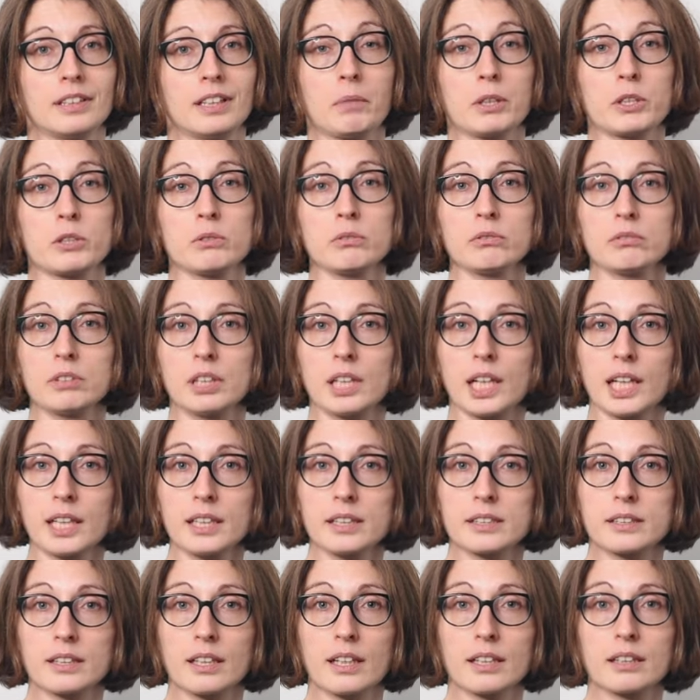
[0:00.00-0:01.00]
But soon
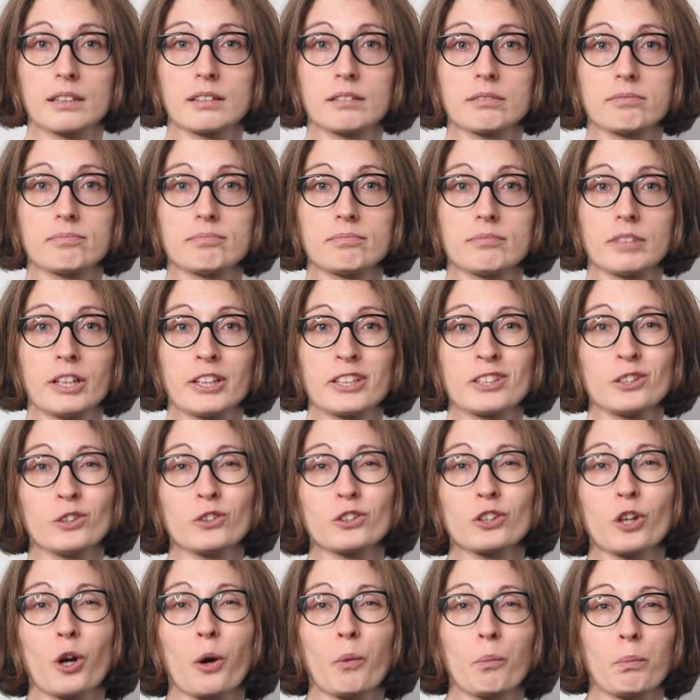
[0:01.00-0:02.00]
realized that it's
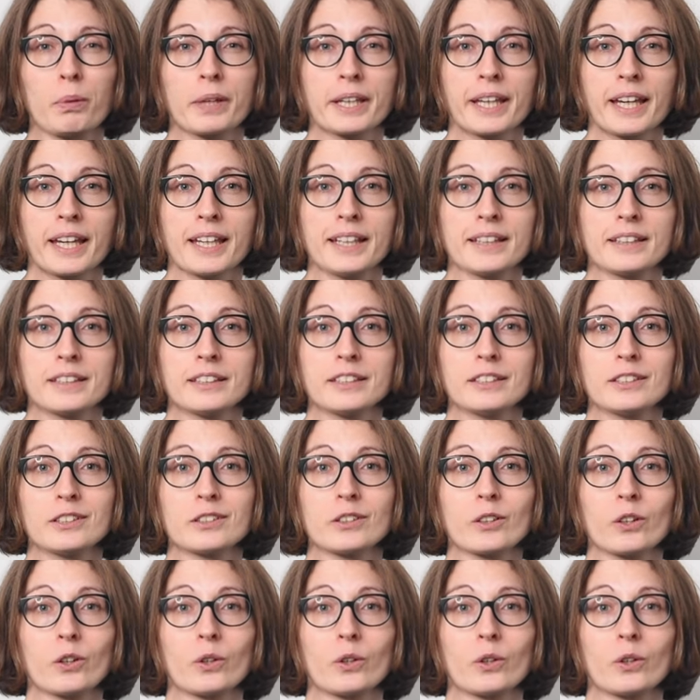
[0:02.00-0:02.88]
not complicated